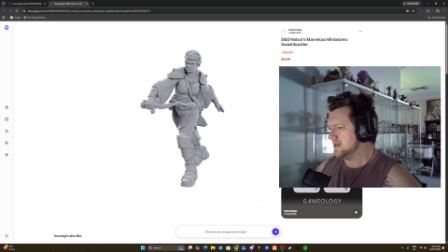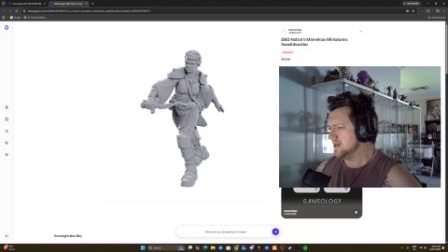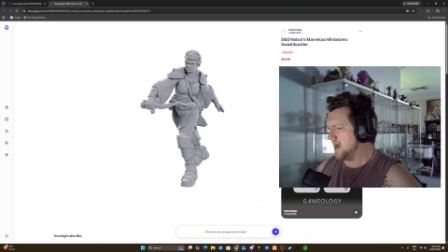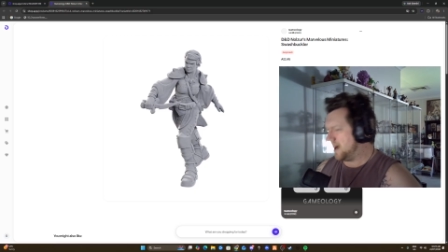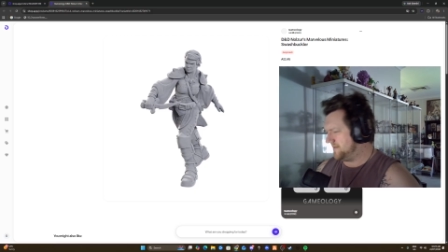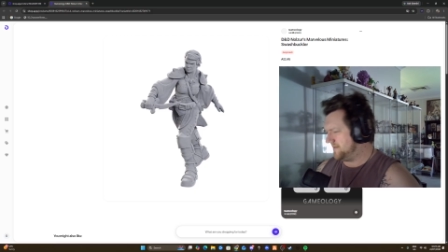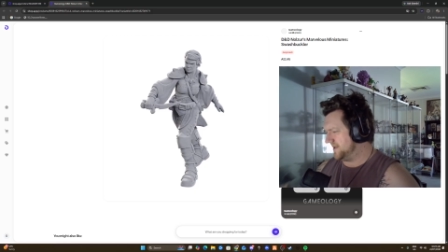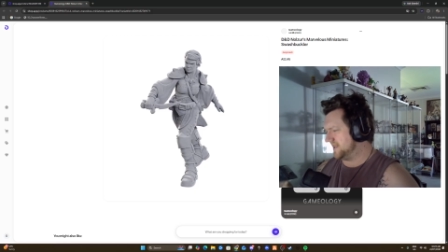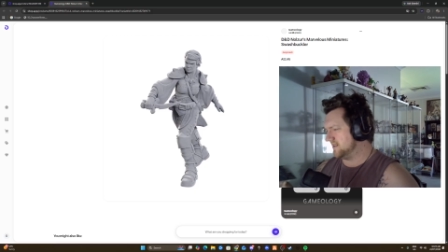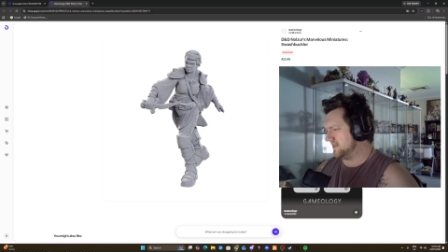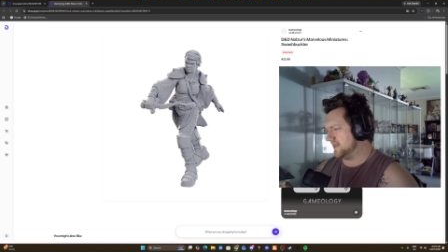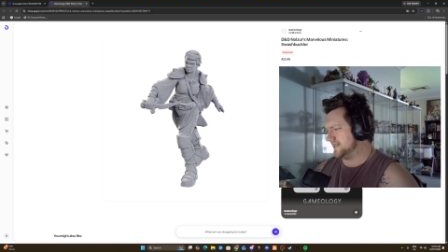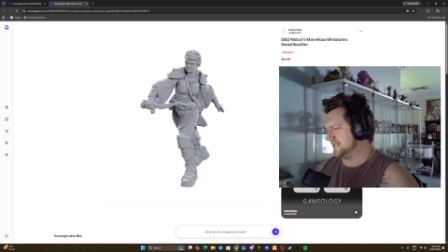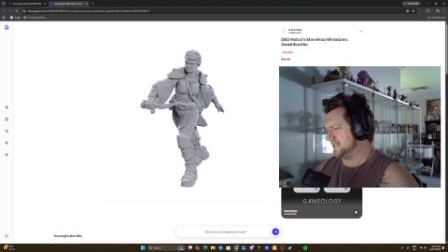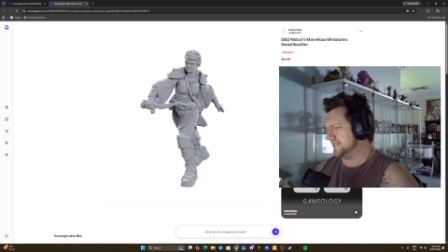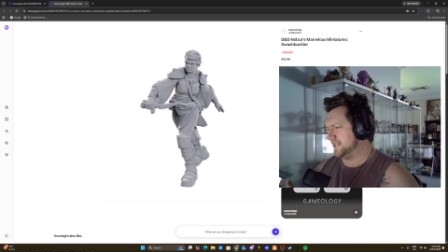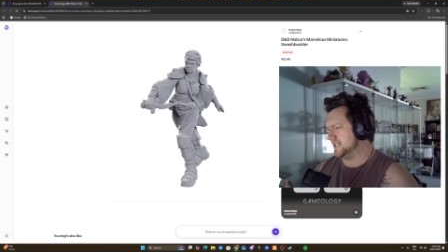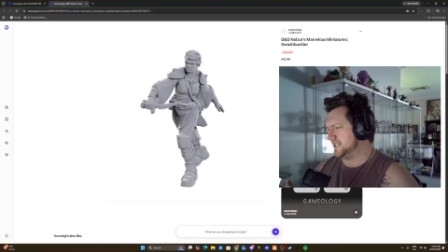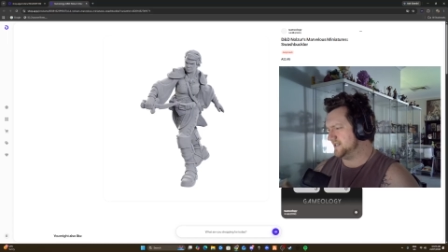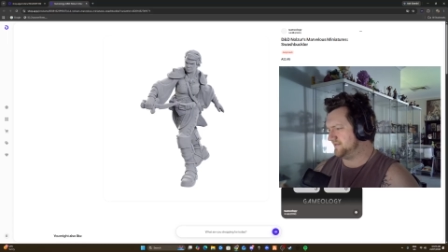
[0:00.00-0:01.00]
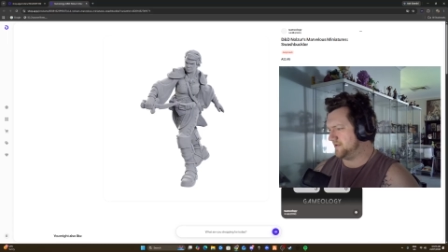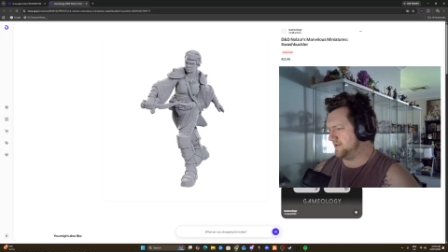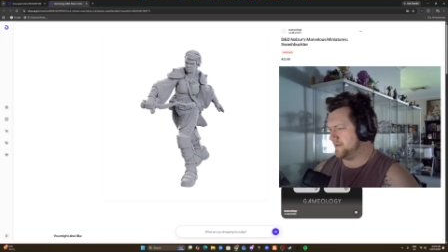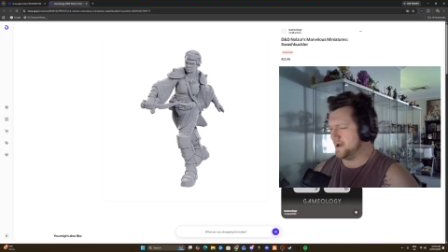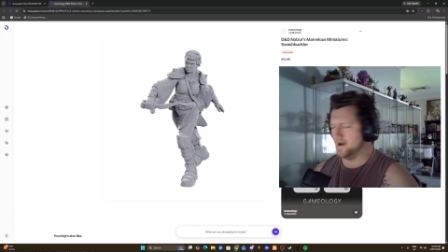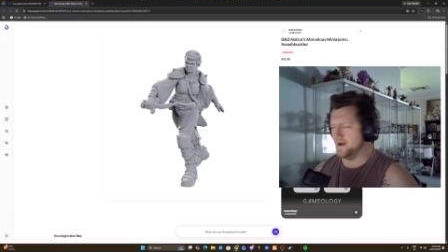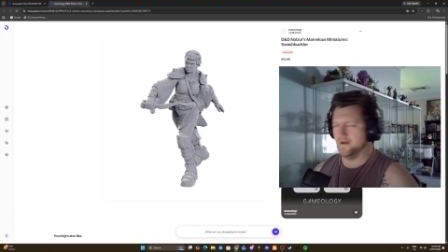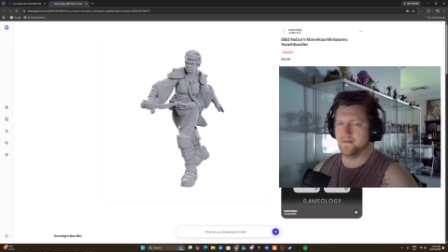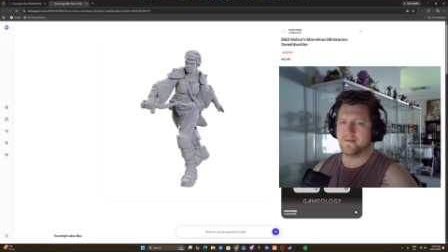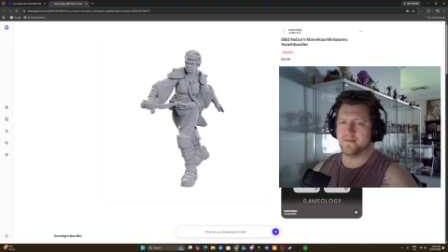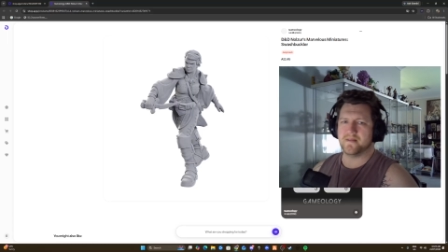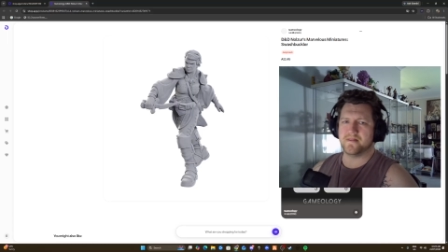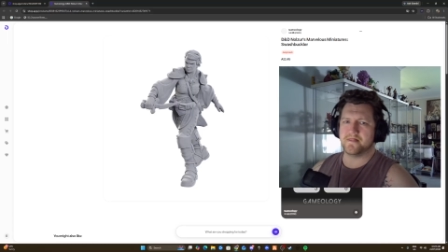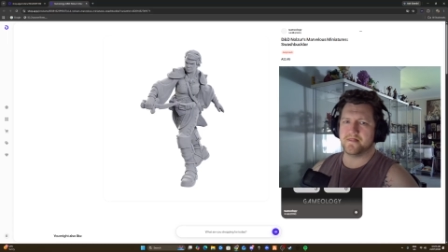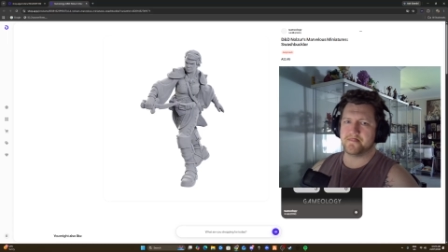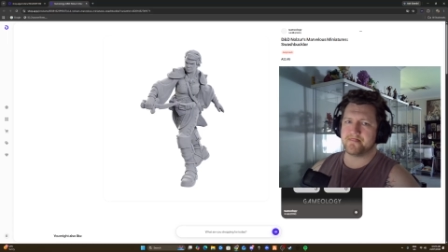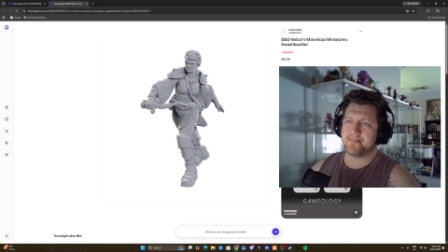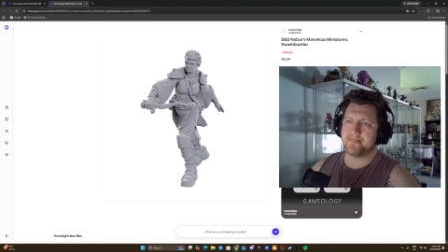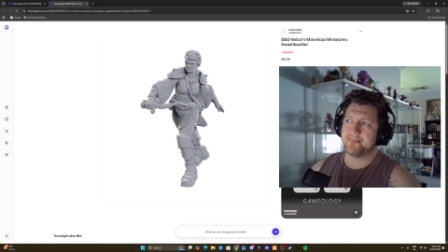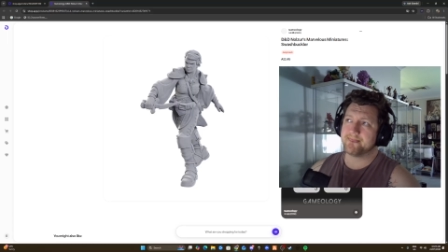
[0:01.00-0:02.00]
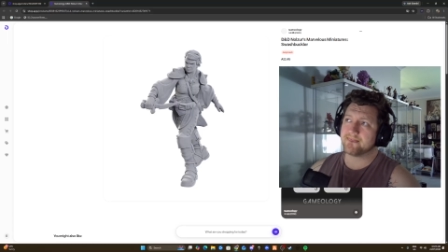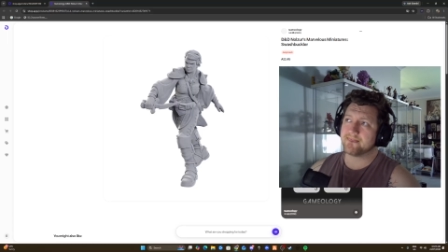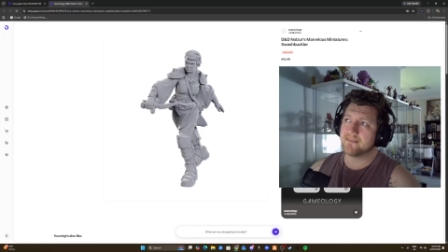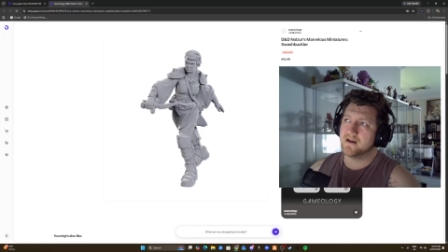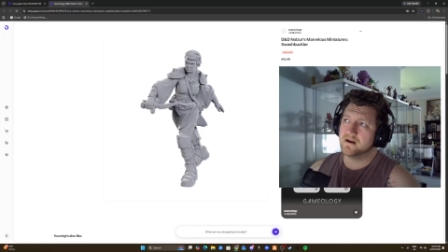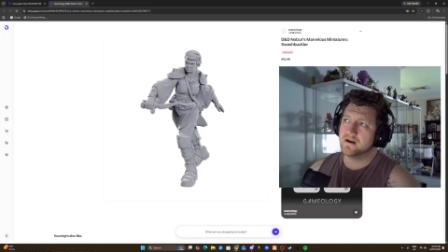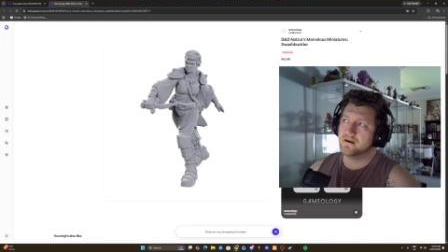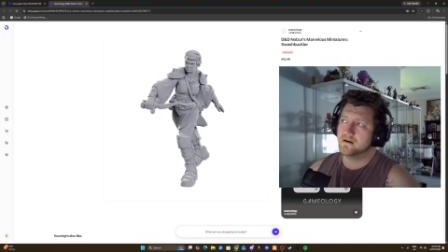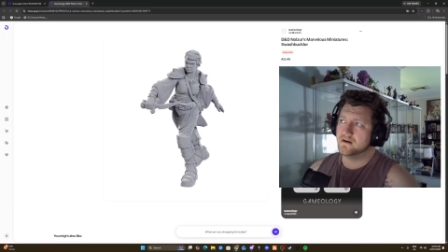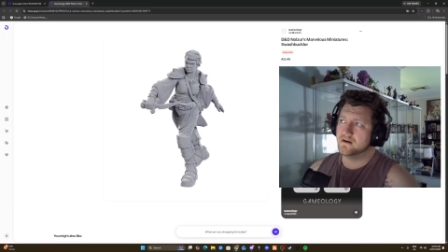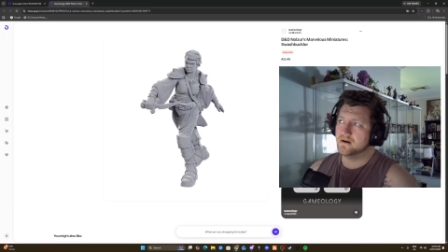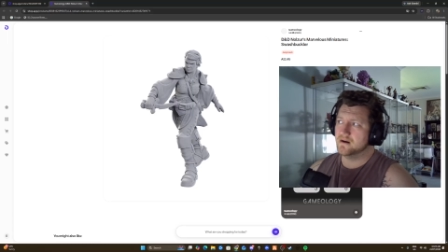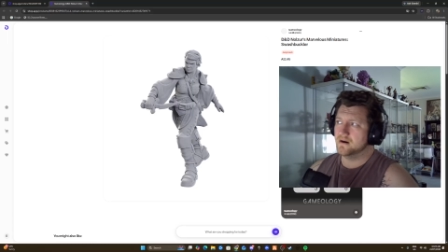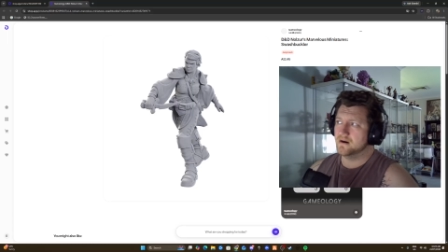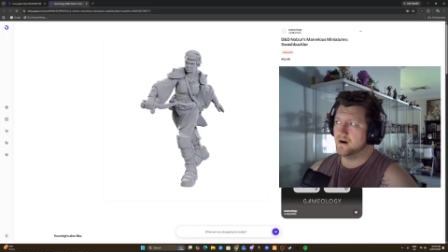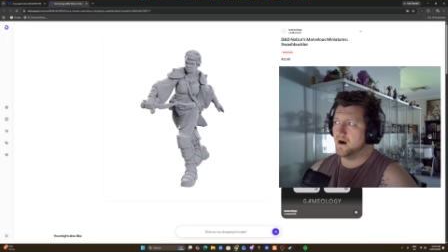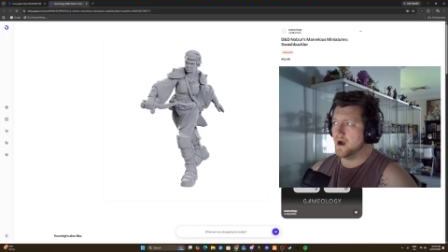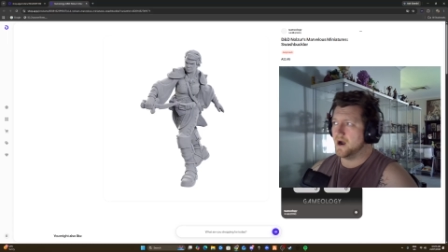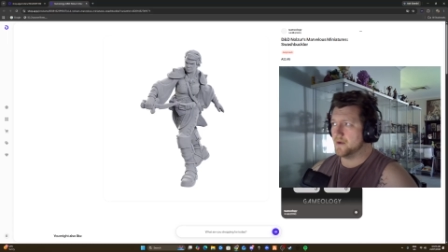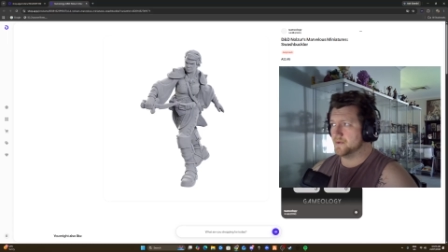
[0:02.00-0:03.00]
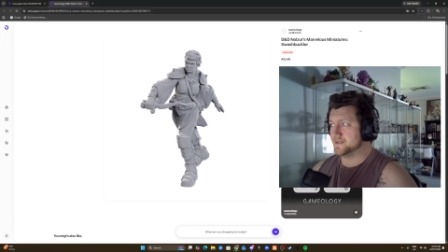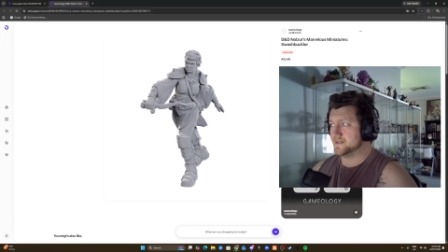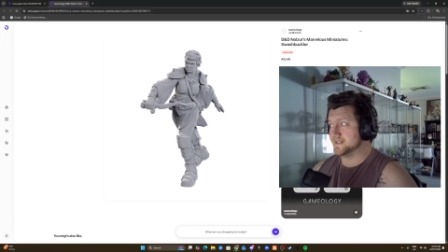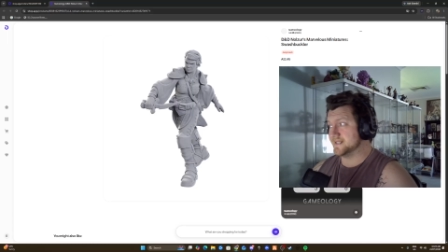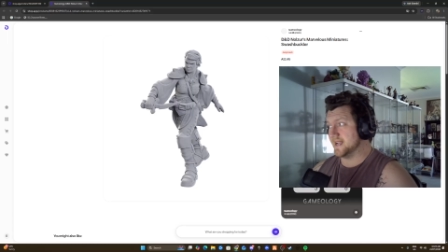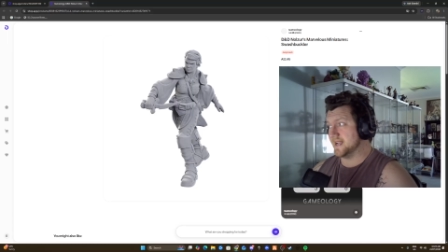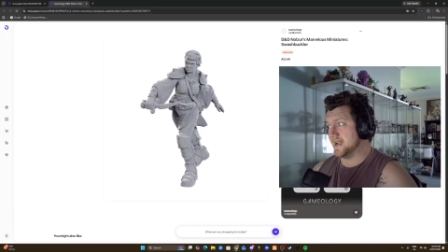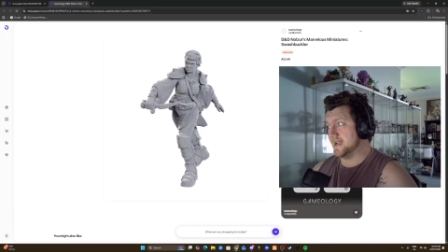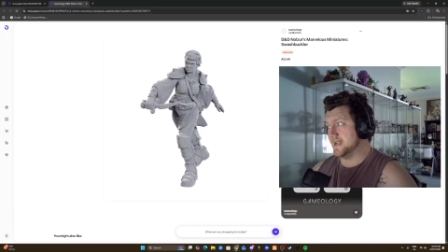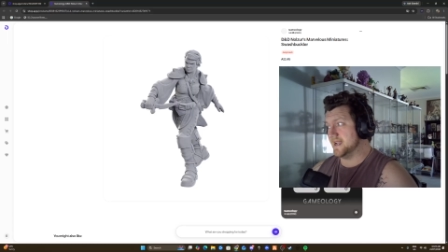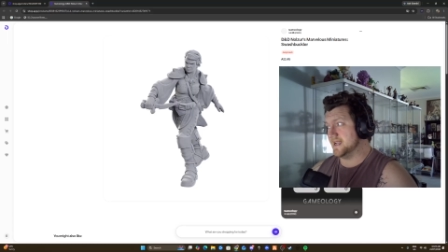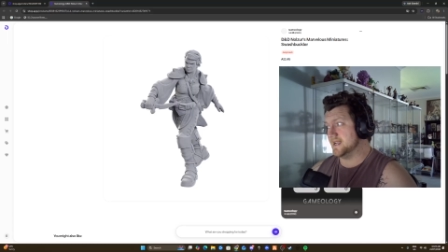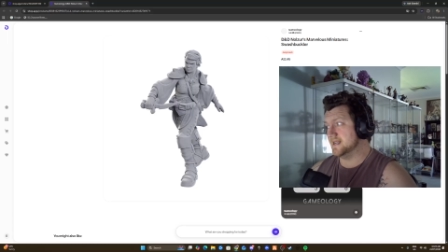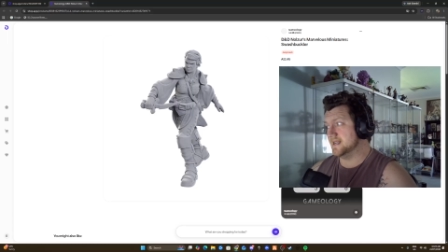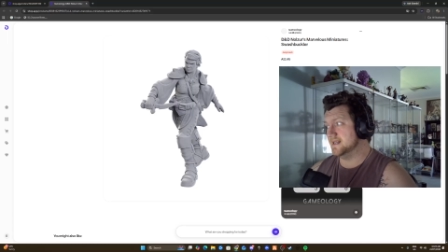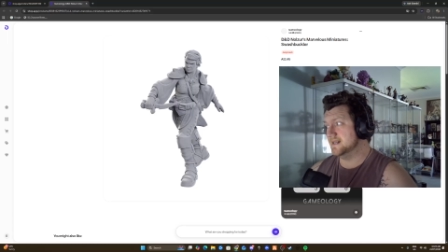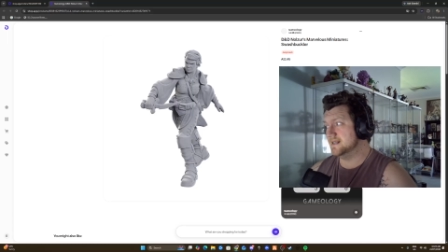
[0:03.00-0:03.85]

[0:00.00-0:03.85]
I've been collecting these for about, I would say,